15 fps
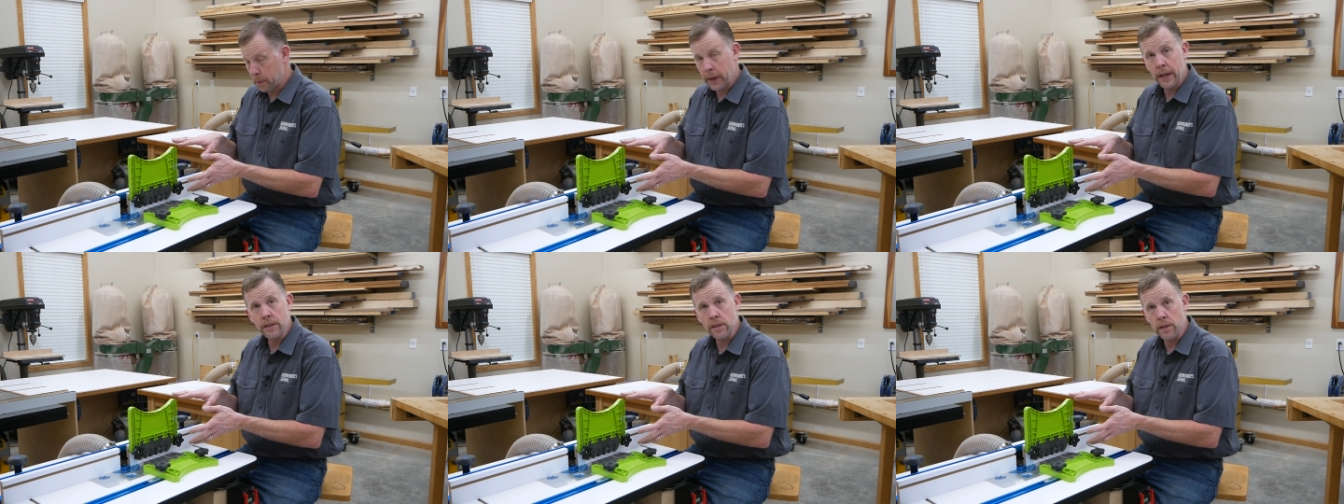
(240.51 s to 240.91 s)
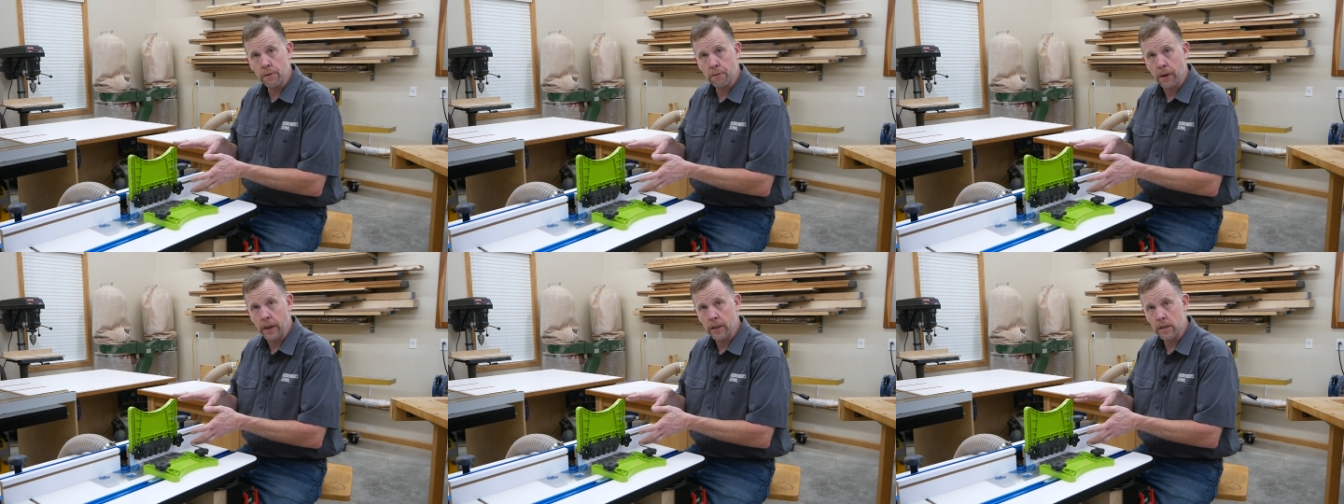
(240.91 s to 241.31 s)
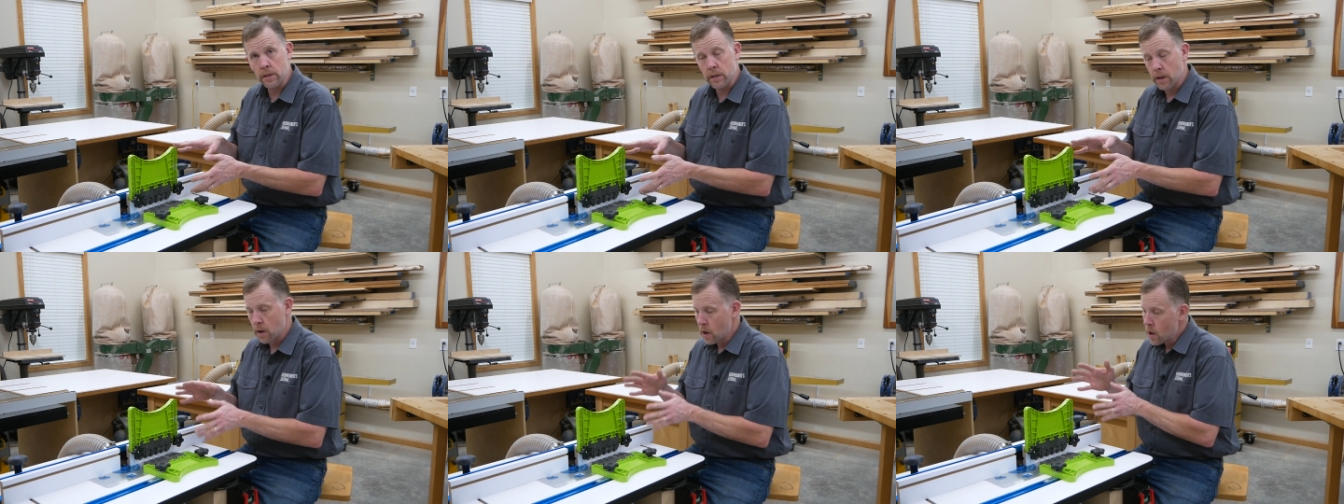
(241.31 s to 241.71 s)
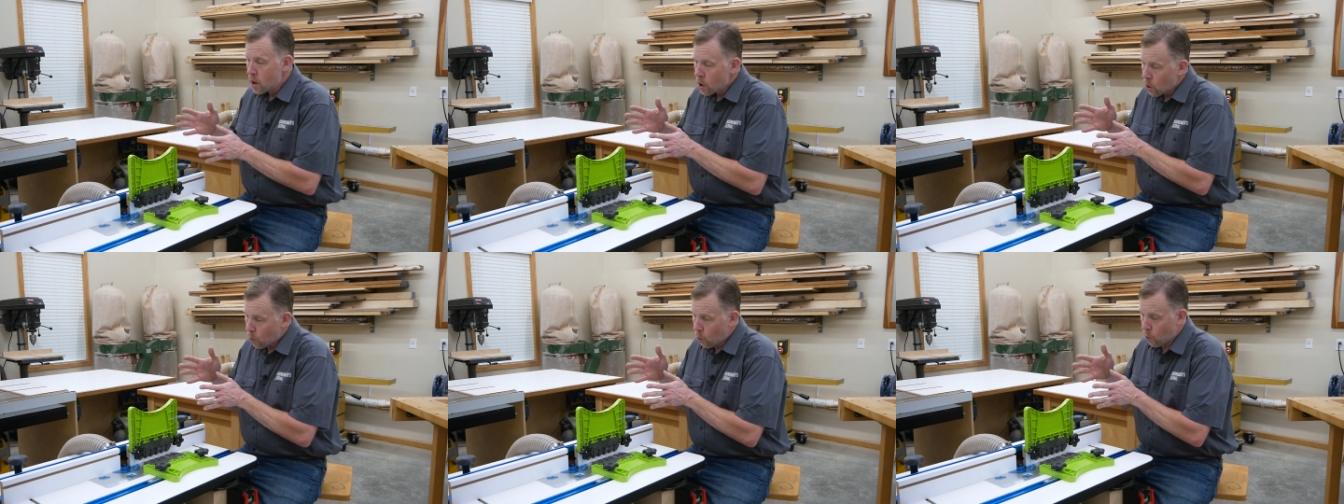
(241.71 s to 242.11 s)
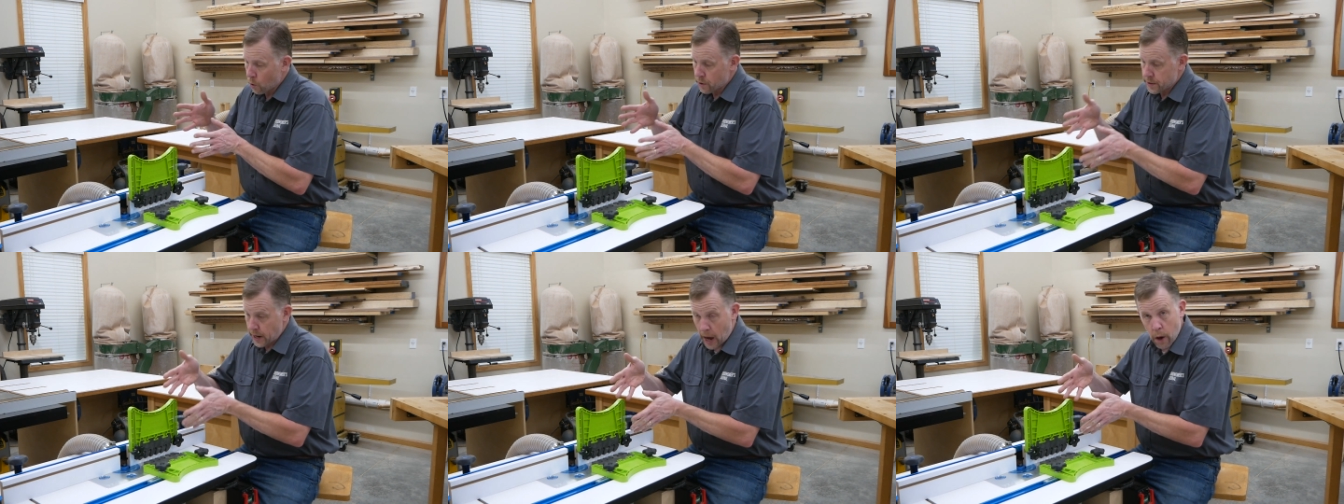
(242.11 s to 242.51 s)
against the fence or
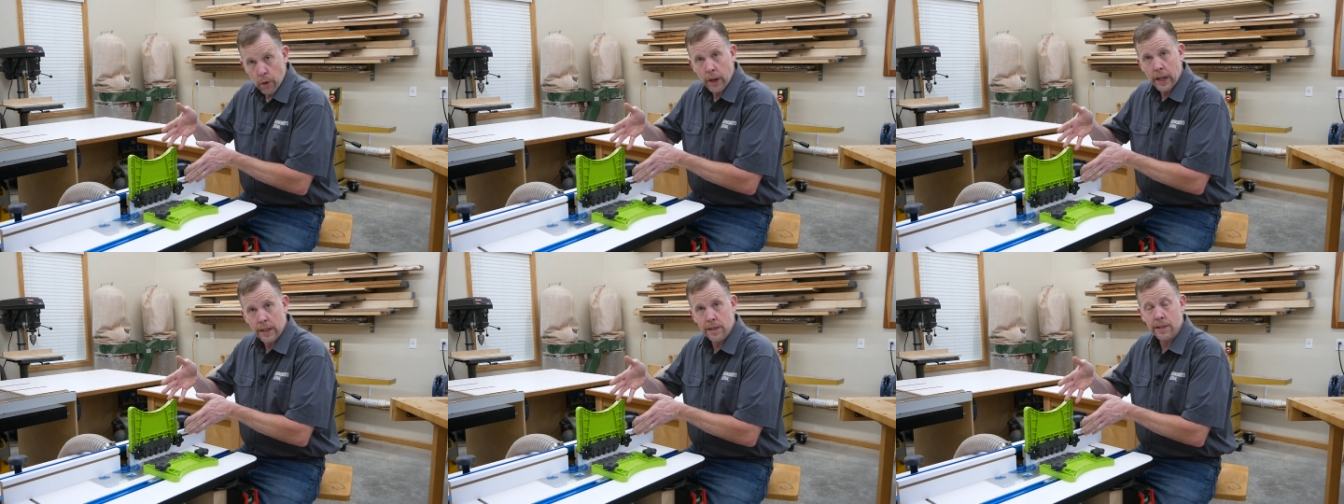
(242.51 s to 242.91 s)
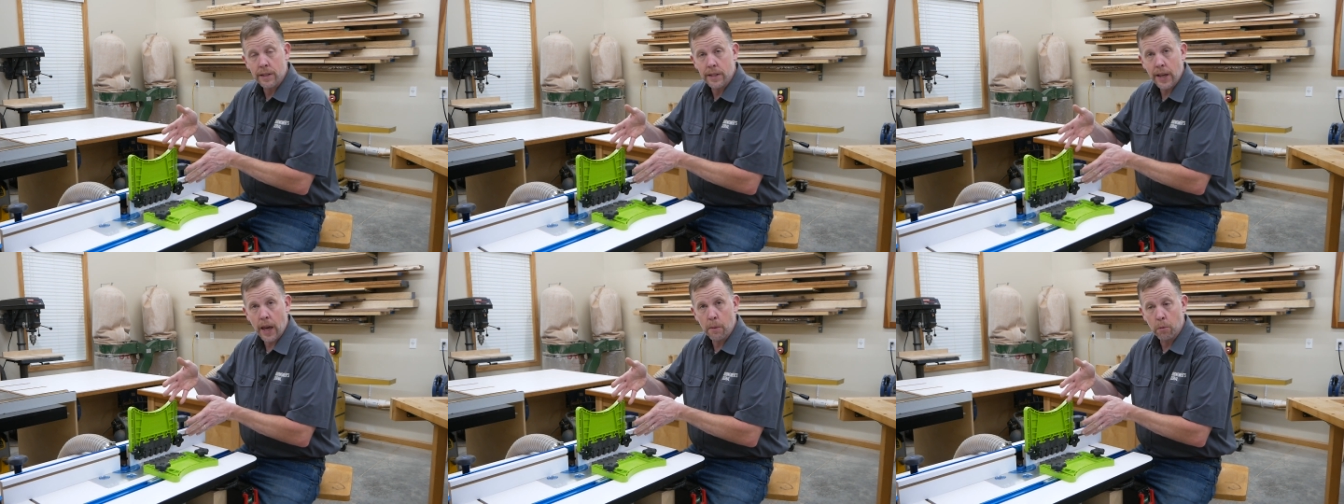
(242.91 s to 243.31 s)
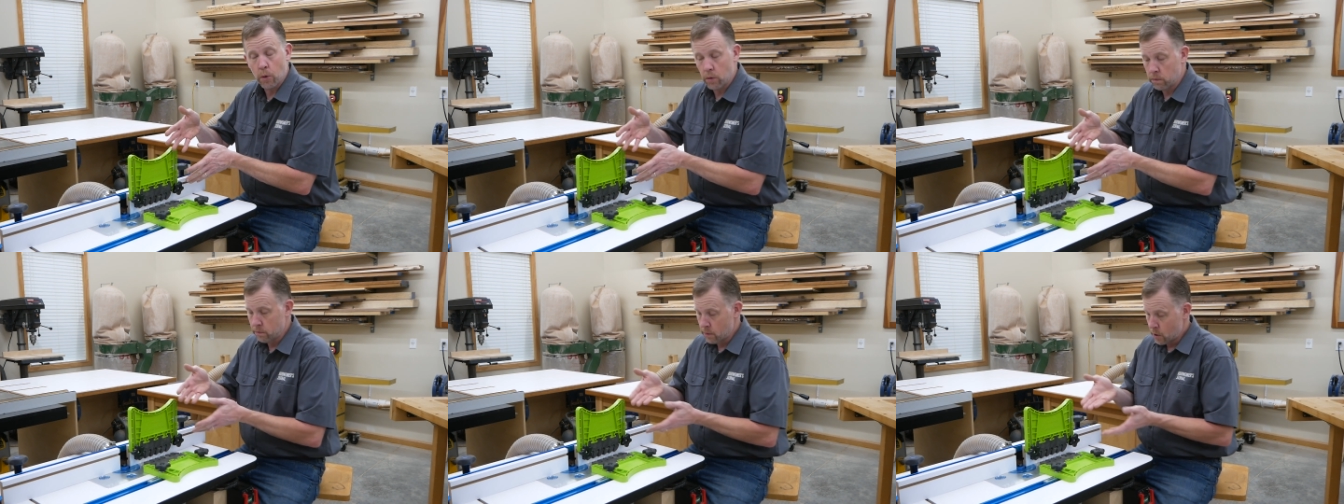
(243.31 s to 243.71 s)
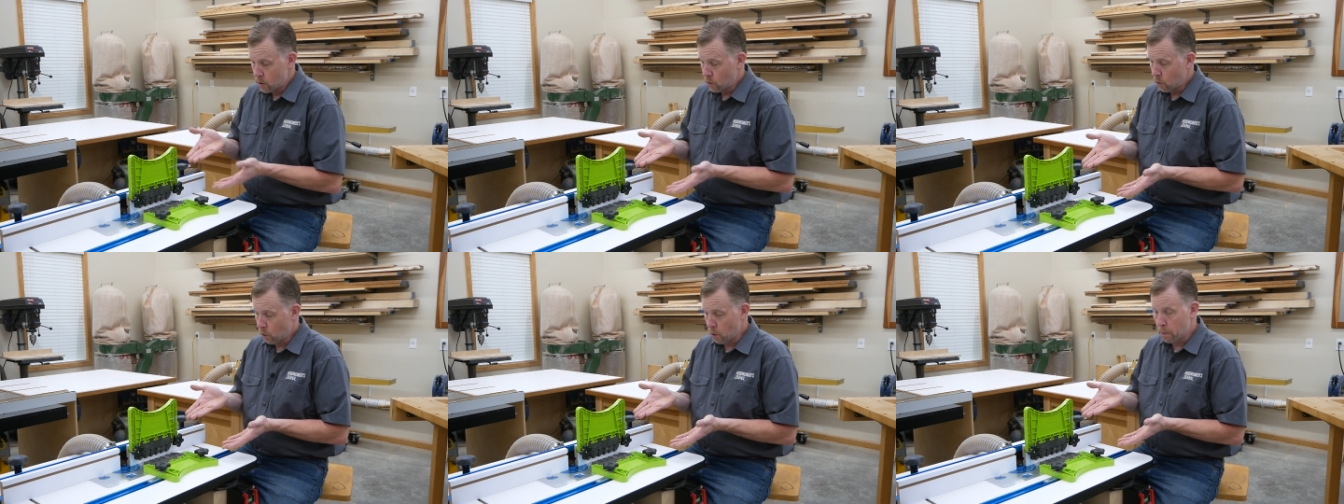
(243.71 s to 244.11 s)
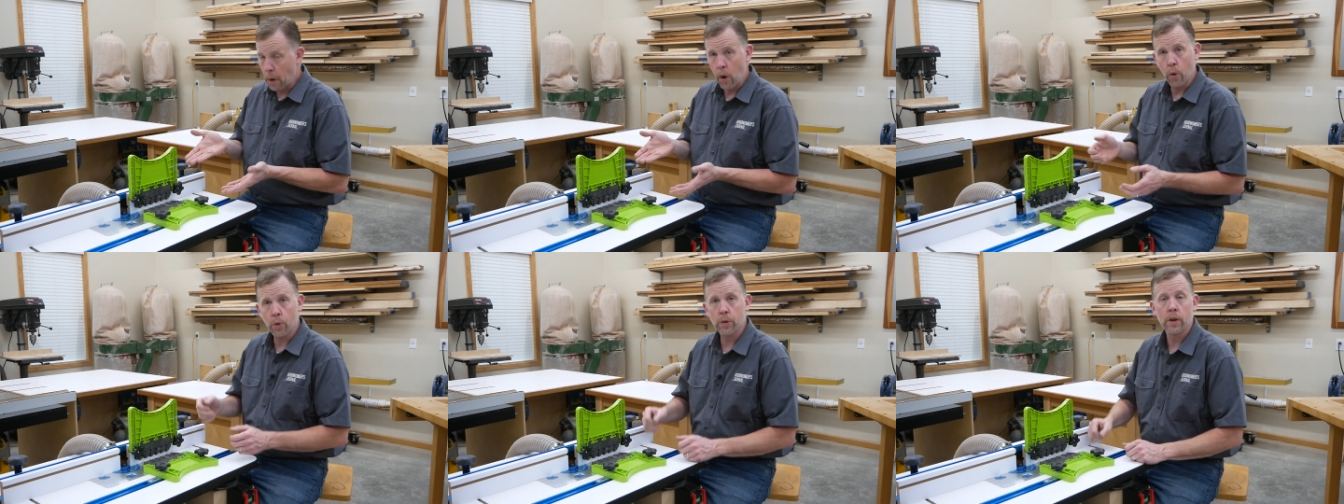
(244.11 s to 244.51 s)
down against the table or
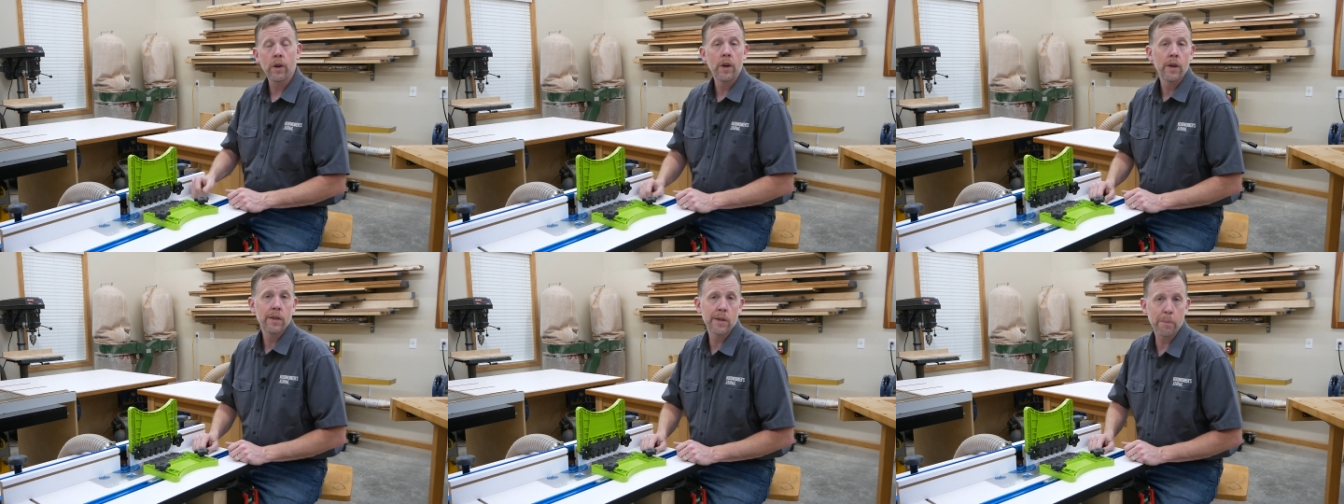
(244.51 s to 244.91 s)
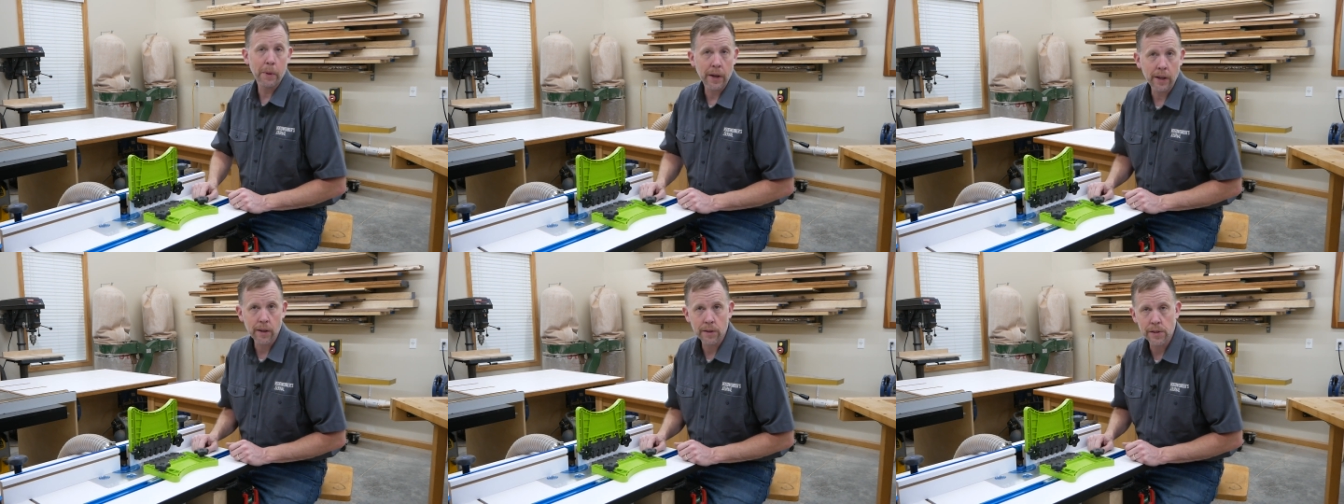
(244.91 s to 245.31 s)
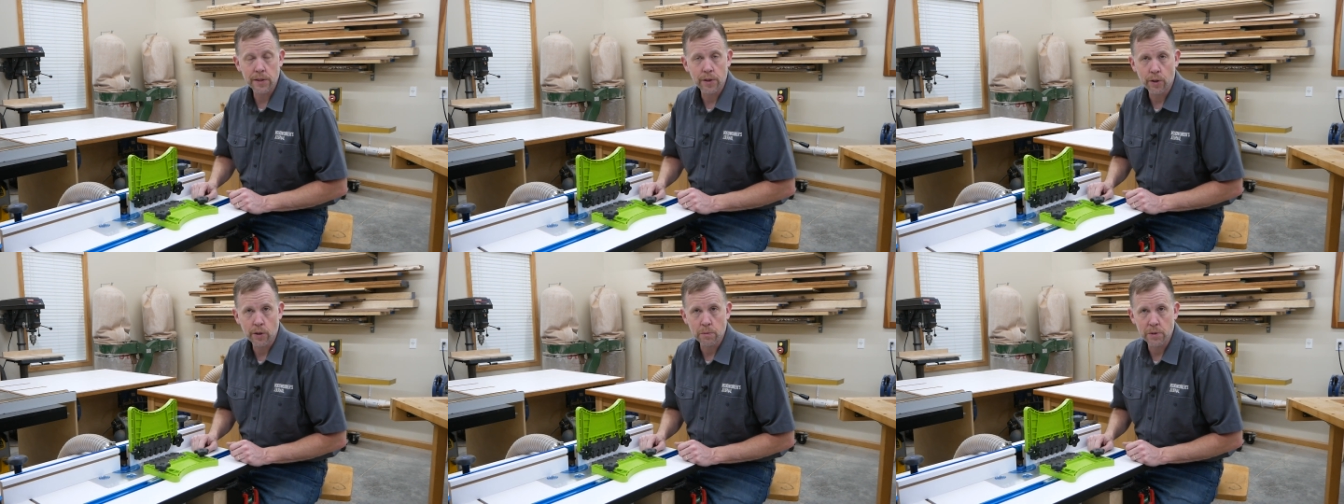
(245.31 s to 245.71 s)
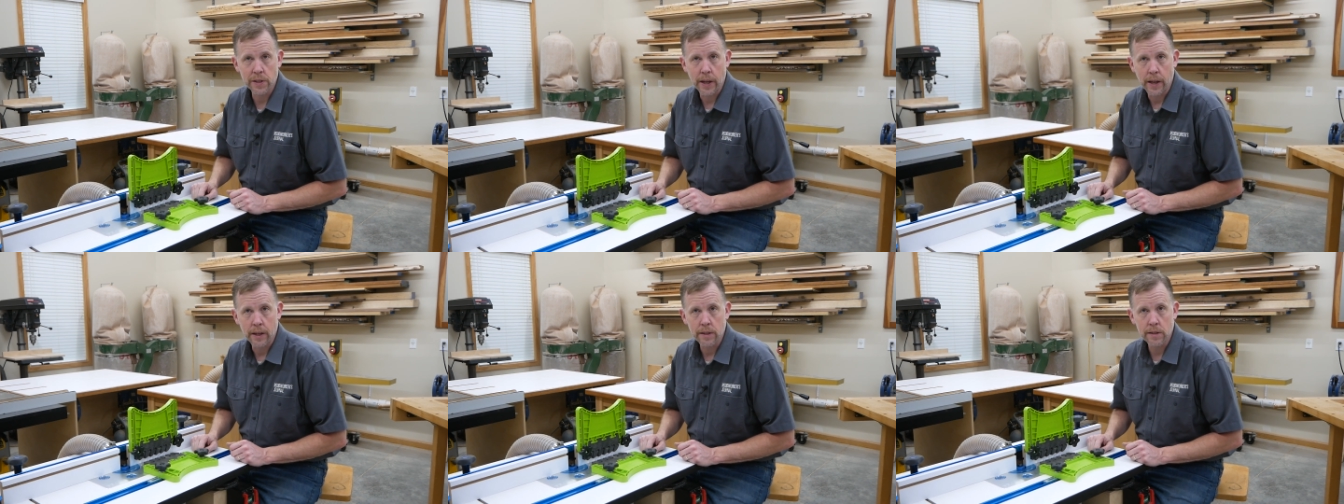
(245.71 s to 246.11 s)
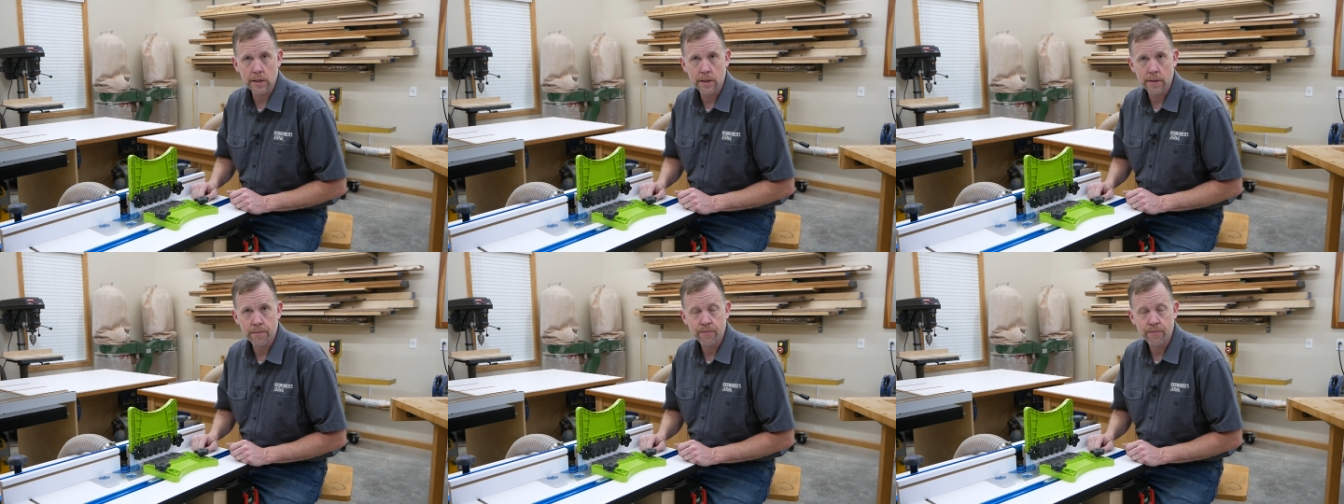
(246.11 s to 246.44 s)
both, depending on the circumstance.